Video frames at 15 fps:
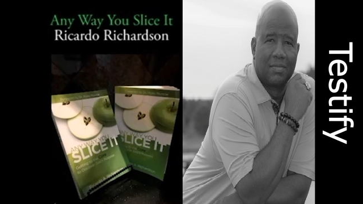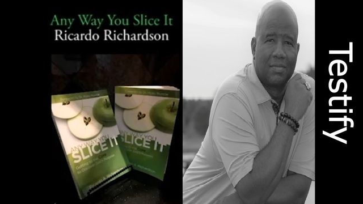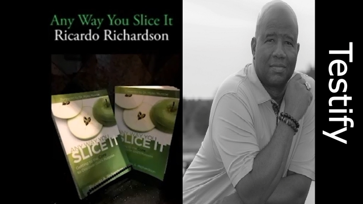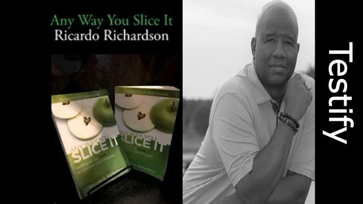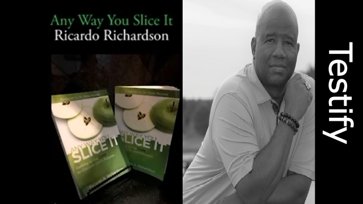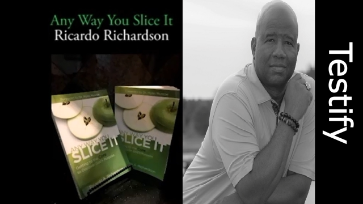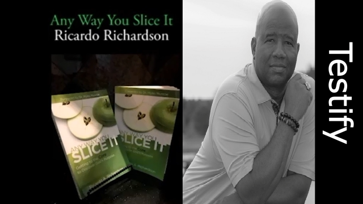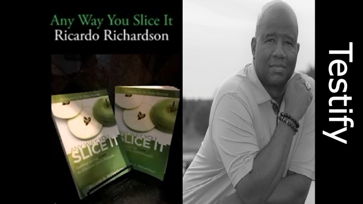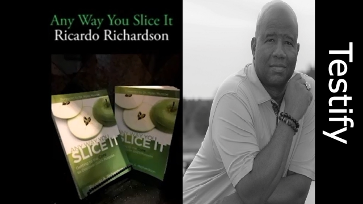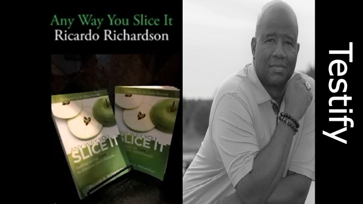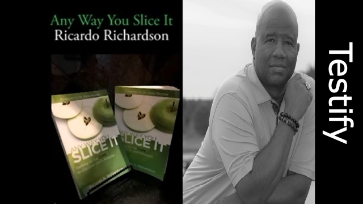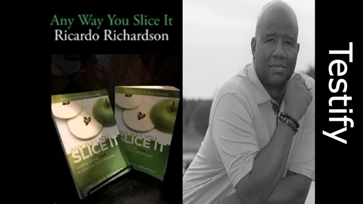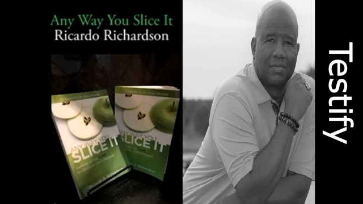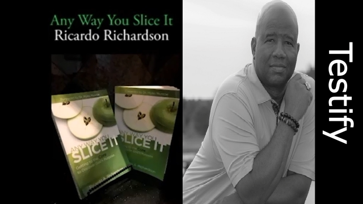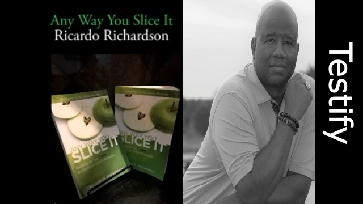
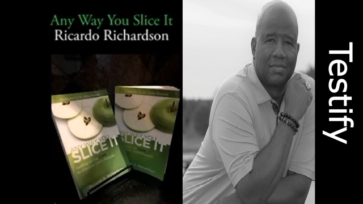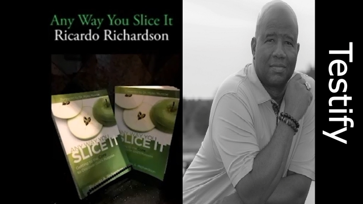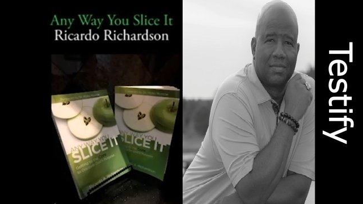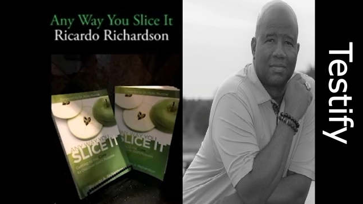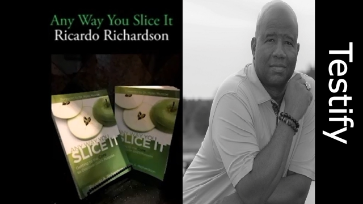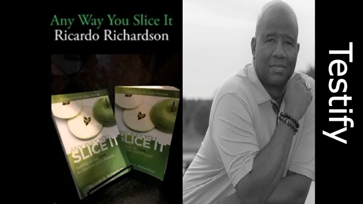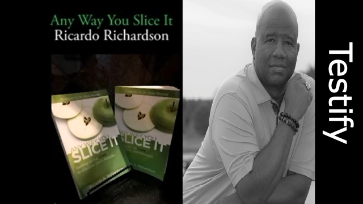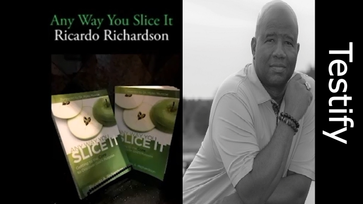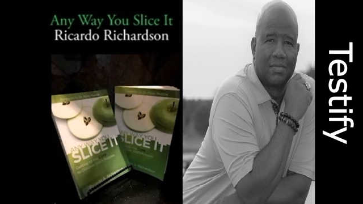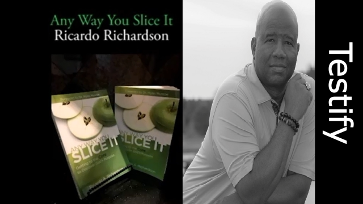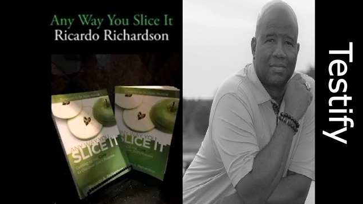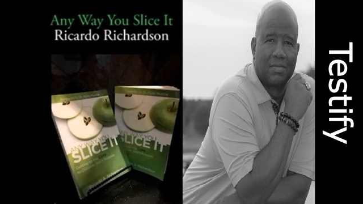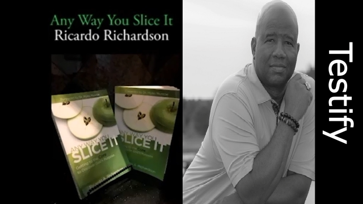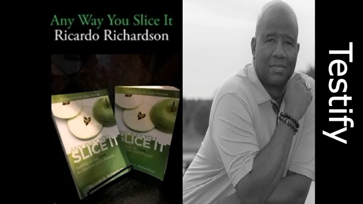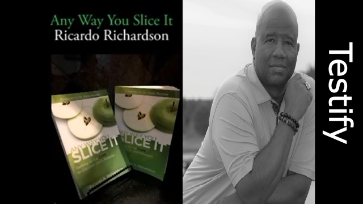
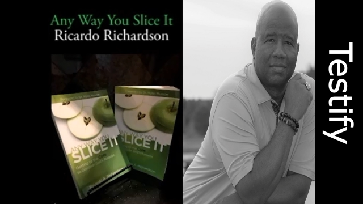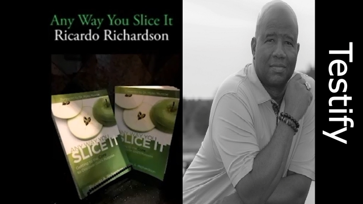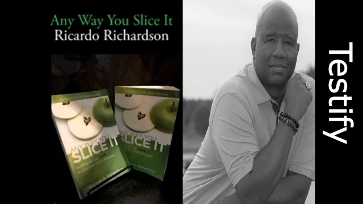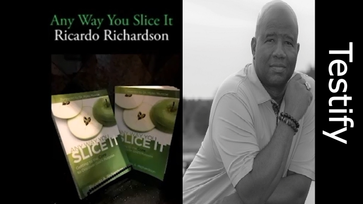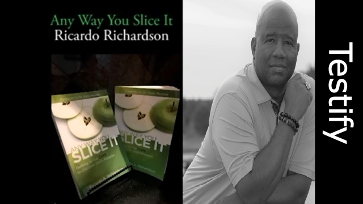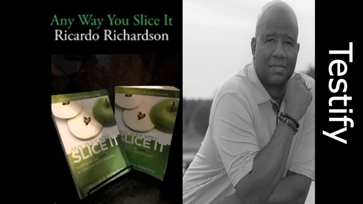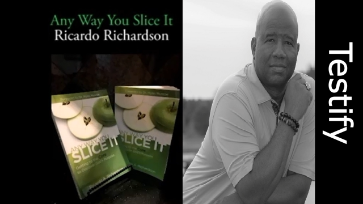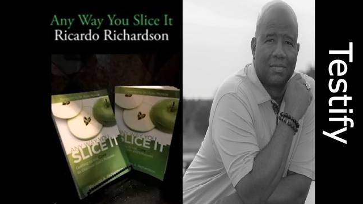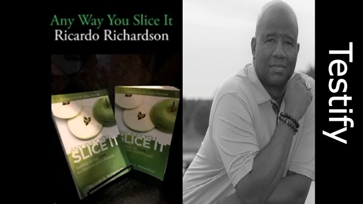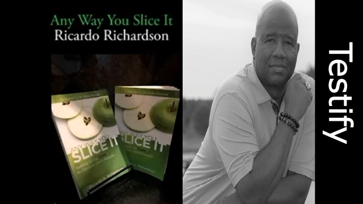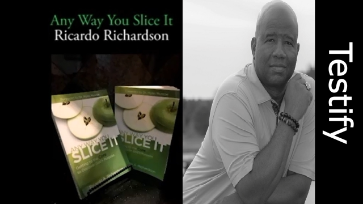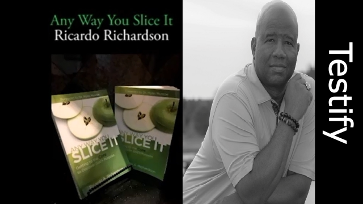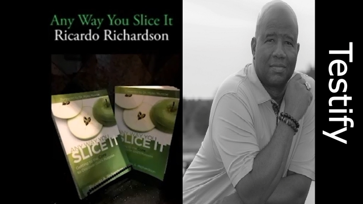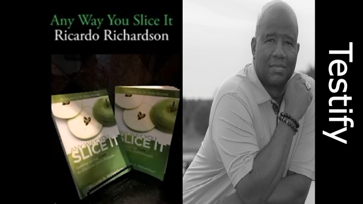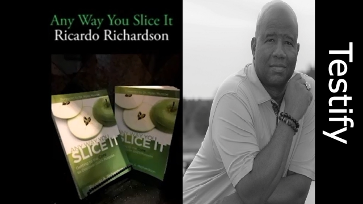
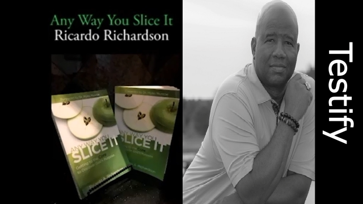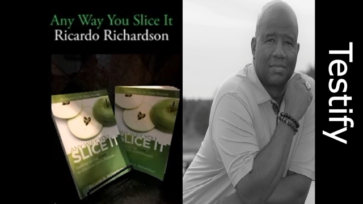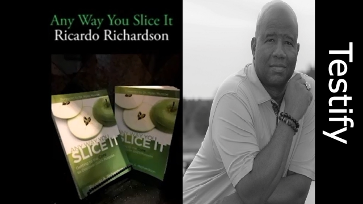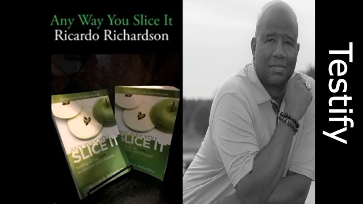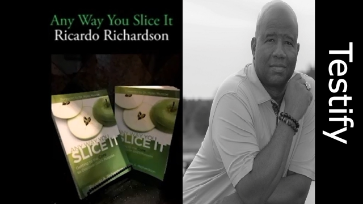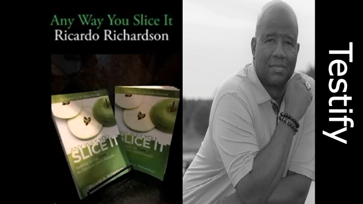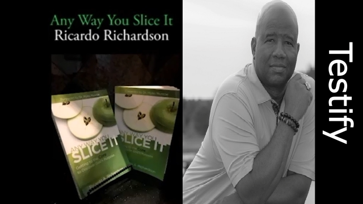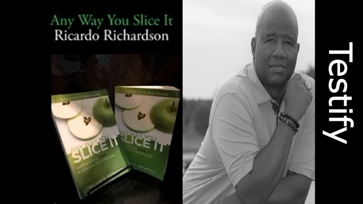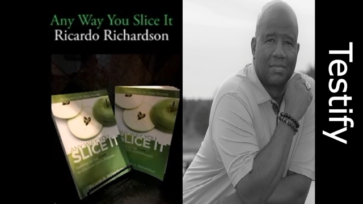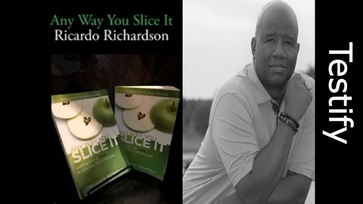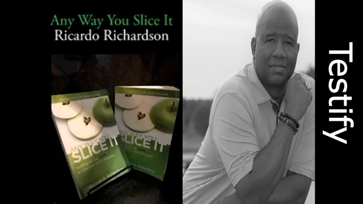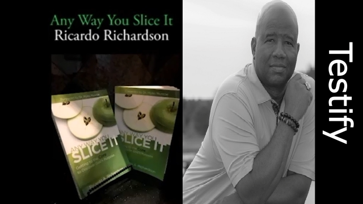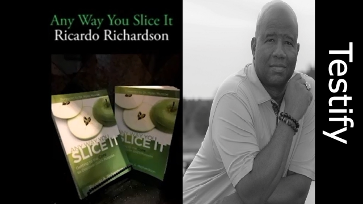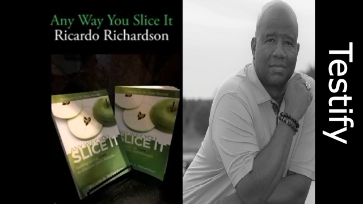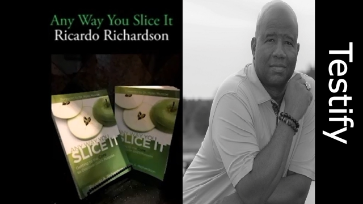
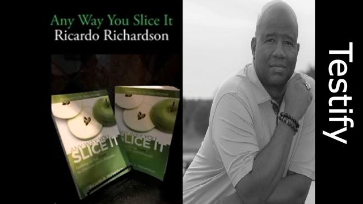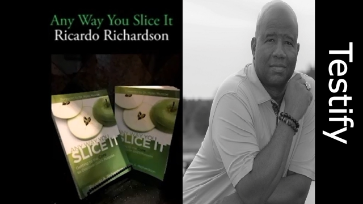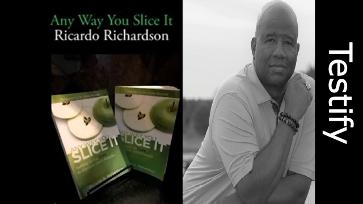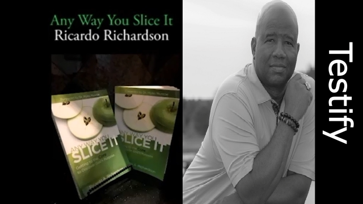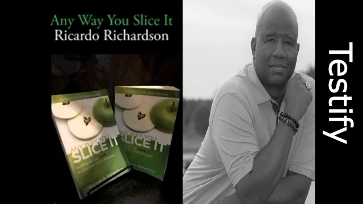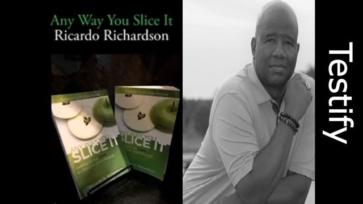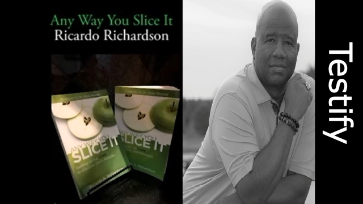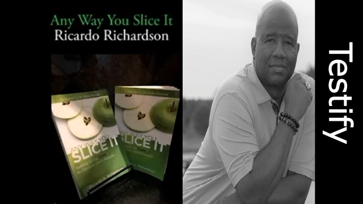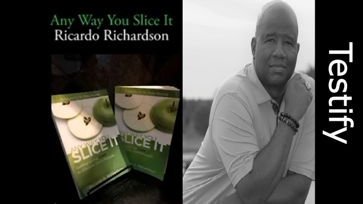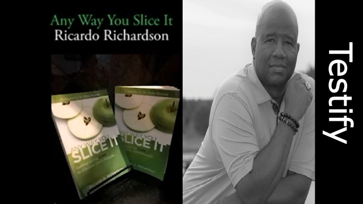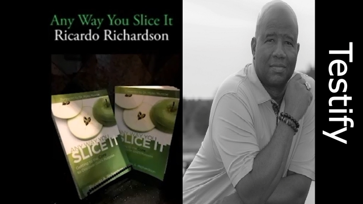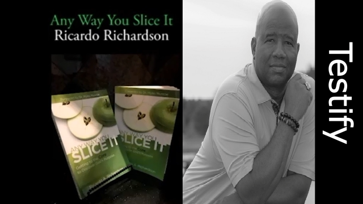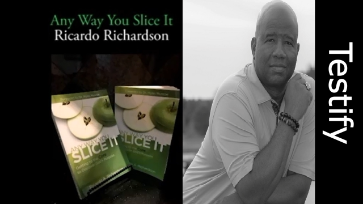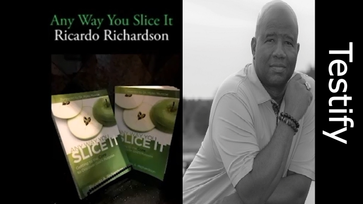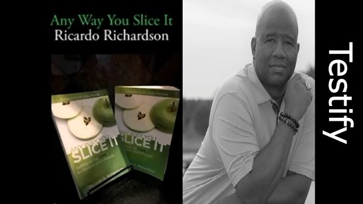
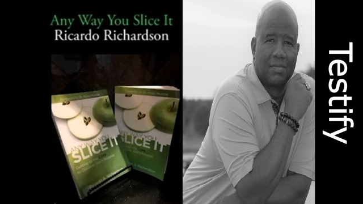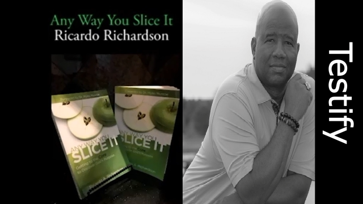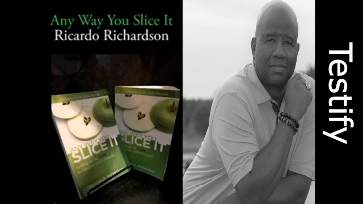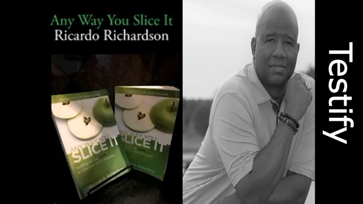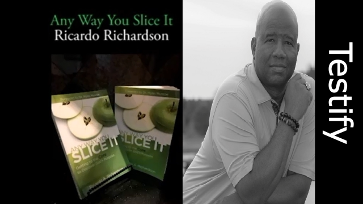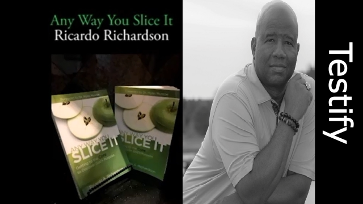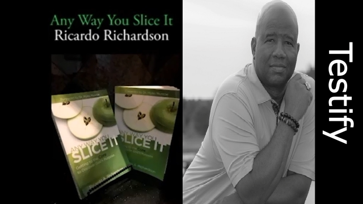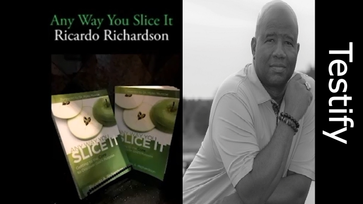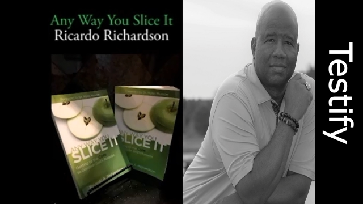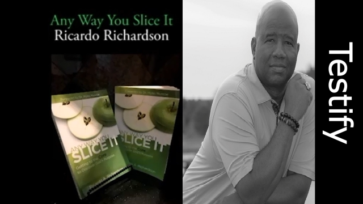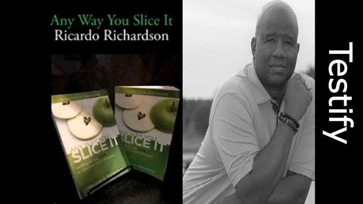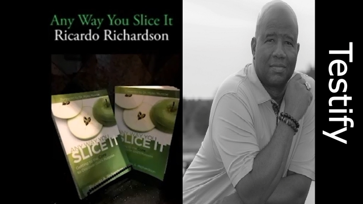The face doesn't move, so there is nothing to read.